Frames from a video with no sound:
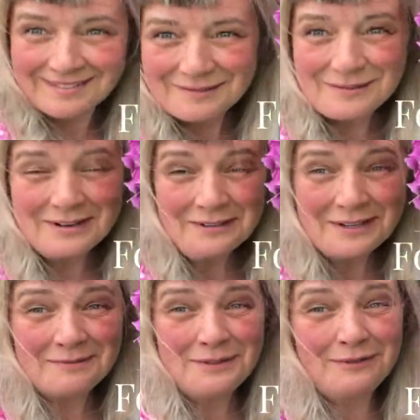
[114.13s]
We've now
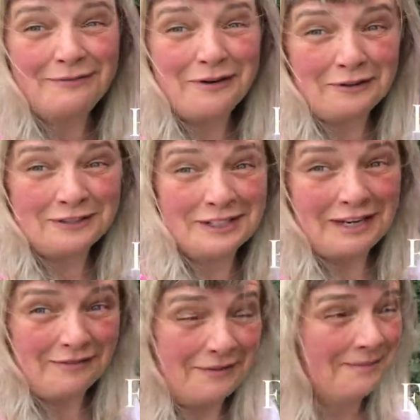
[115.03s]
come to
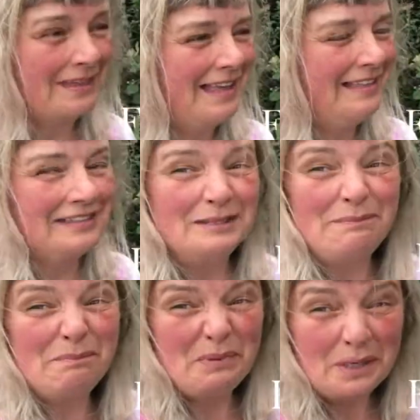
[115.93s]
Foxglove, this
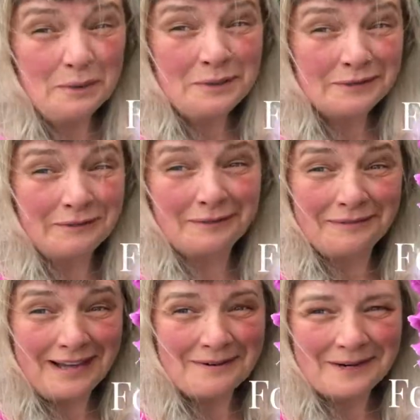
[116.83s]
beautiful
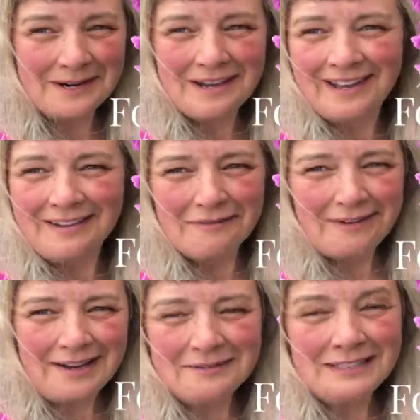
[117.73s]
flower
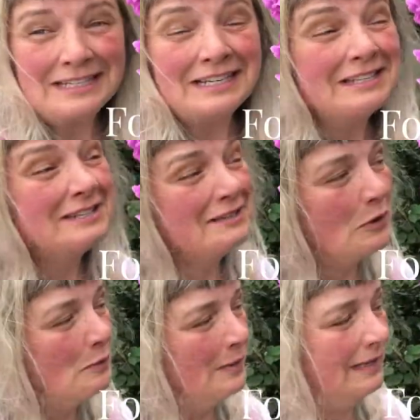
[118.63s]
found in
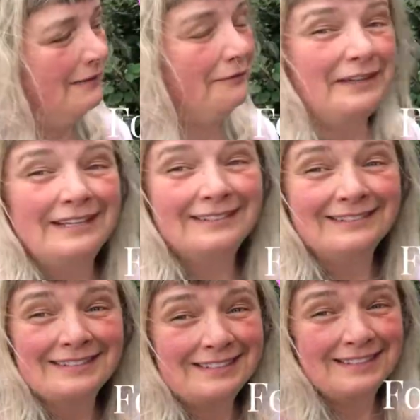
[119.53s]
so many
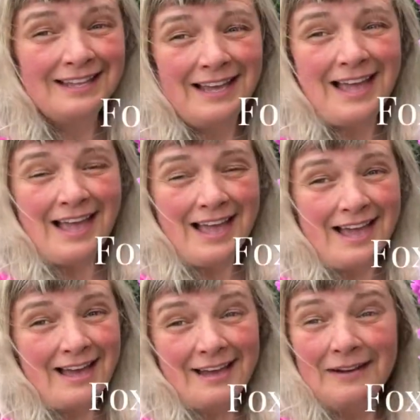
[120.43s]
fields
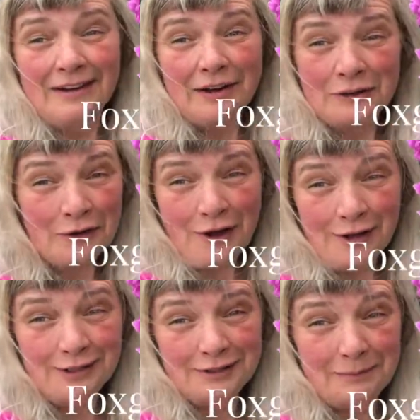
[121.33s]

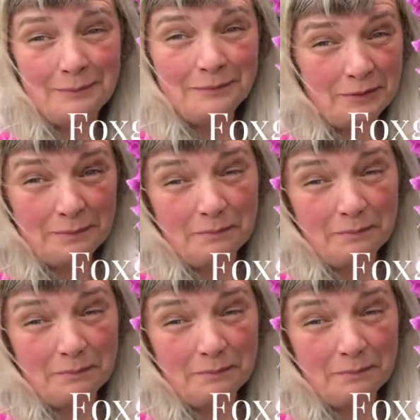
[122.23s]
across the